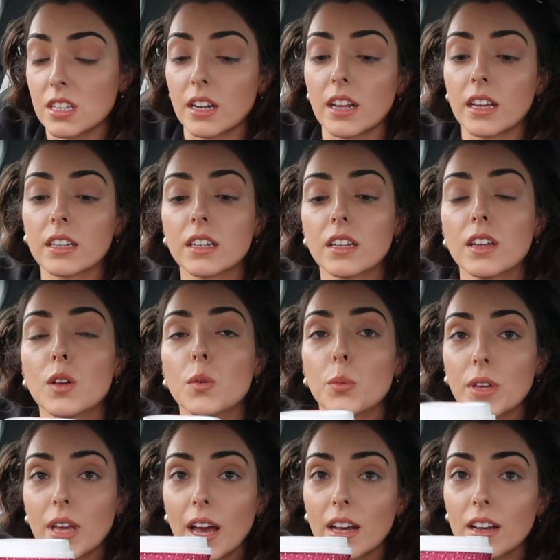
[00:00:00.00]
stunning
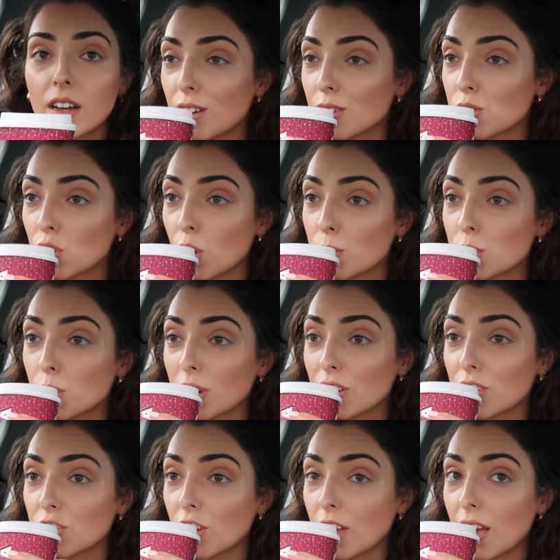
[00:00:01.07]
but yeah i'll stop
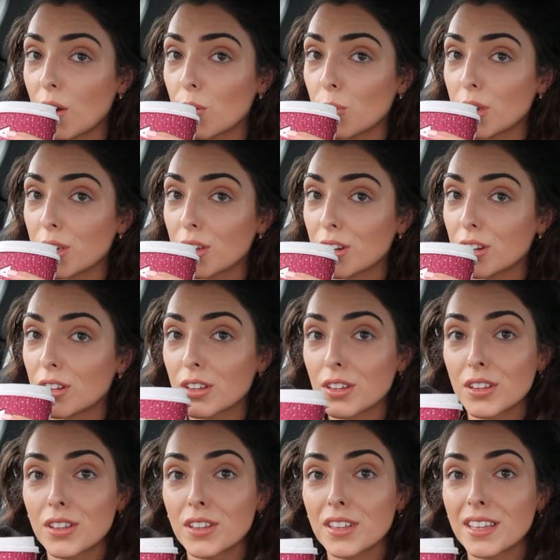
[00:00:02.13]
talking shit and we can
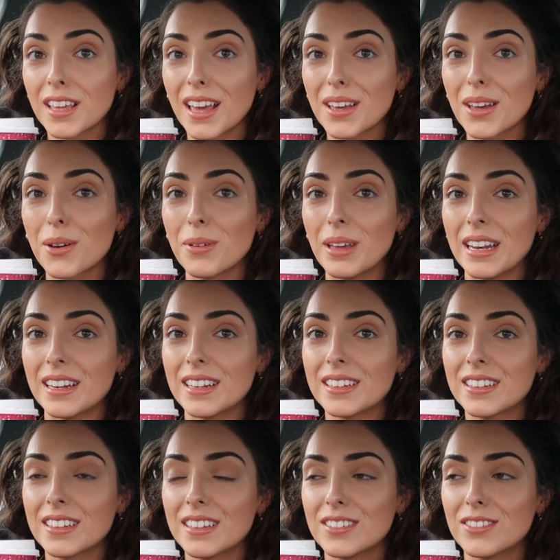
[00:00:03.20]
get going.
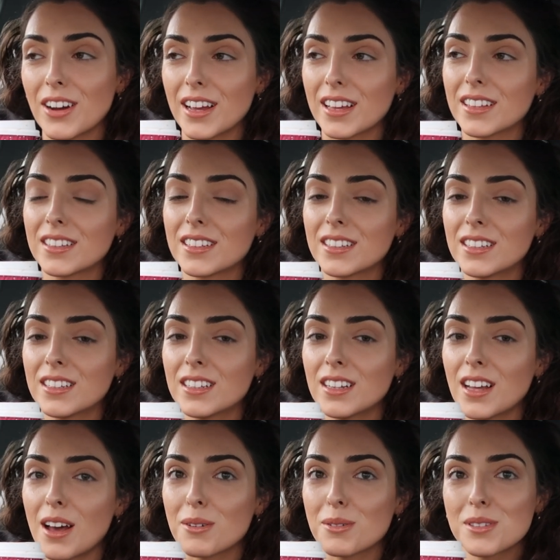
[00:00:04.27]
Right,
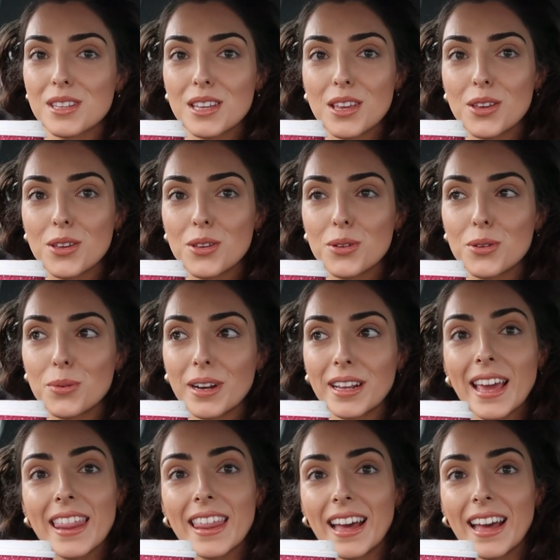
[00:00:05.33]
I will see you when I get